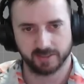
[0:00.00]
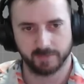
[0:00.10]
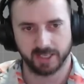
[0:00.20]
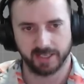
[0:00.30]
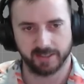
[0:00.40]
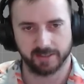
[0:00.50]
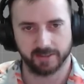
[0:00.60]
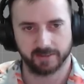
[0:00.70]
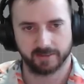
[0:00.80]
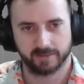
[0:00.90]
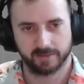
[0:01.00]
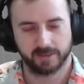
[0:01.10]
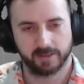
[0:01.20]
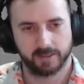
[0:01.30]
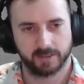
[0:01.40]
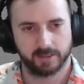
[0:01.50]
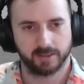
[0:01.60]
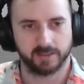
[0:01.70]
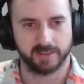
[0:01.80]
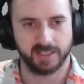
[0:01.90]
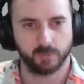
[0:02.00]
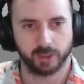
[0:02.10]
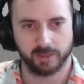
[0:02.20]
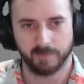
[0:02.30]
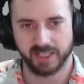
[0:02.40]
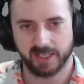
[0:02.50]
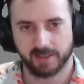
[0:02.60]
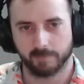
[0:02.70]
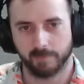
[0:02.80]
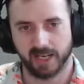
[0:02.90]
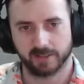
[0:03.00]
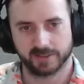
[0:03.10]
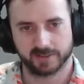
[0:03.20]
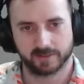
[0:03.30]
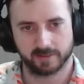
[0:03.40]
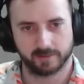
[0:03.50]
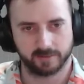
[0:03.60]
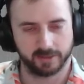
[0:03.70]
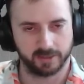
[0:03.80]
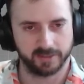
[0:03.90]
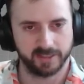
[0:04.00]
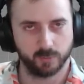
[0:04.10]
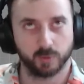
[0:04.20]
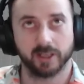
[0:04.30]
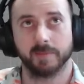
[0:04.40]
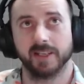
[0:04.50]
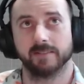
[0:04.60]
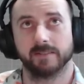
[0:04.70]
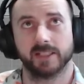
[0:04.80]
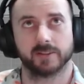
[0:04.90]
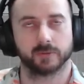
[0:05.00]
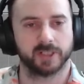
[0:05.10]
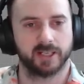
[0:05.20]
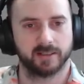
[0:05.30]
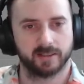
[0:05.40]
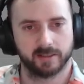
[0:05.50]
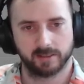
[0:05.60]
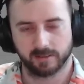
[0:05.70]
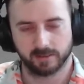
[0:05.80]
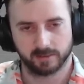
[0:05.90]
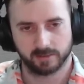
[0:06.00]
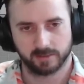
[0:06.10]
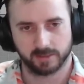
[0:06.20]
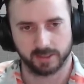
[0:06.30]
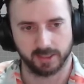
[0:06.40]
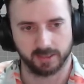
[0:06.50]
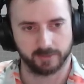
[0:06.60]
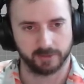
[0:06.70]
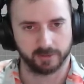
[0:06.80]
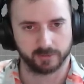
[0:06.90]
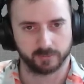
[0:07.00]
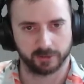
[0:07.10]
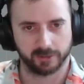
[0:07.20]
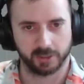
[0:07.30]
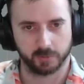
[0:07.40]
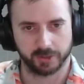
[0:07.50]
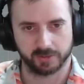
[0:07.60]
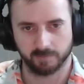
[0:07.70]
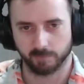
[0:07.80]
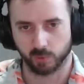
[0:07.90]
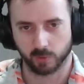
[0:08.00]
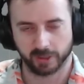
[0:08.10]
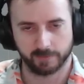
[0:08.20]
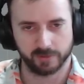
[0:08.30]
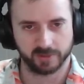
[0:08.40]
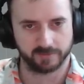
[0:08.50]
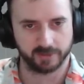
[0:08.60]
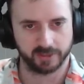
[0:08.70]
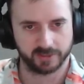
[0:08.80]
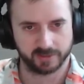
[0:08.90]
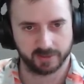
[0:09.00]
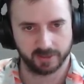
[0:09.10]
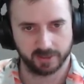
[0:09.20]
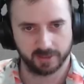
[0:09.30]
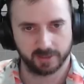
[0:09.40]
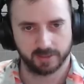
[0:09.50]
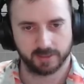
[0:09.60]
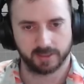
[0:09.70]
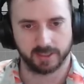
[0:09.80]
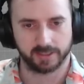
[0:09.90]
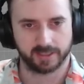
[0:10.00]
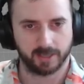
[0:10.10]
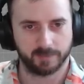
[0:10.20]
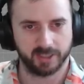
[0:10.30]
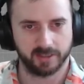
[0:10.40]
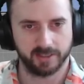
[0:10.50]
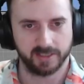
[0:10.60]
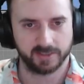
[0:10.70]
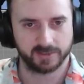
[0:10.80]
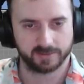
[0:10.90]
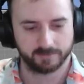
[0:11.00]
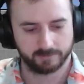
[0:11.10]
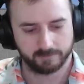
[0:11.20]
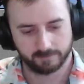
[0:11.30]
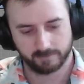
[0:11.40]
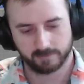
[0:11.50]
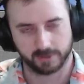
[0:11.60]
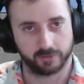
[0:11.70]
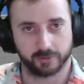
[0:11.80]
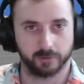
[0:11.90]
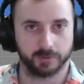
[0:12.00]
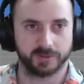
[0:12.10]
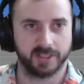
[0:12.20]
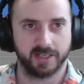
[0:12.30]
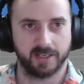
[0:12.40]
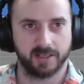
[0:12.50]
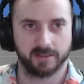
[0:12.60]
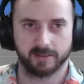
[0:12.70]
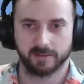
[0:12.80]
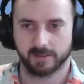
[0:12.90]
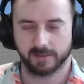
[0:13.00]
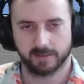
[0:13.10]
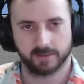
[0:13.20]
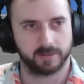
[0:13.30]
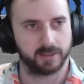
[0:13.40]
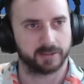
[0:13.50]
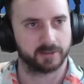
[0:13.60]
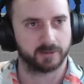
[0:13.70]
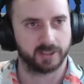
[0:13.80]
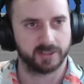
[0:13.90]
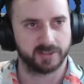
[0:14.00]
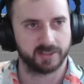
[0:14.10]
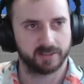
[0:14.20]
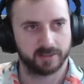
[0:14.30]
my D1 Mini mounts, the D1 Mini V3. For those wondering which board I'm using for this. I copied these, Control C, nothing crazy.